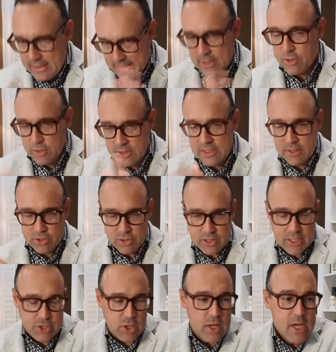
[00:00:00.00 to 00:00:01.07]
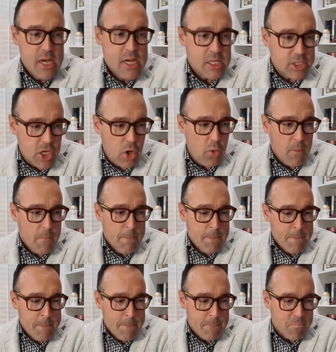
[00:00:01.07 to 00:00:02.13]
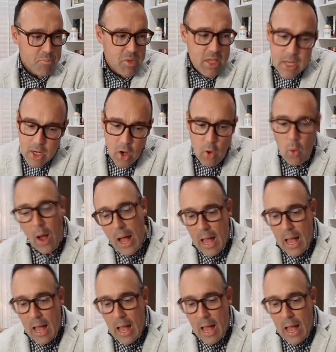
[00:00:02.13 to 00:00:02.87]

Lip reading: et cetera, et cetera, et cetera. So, you know,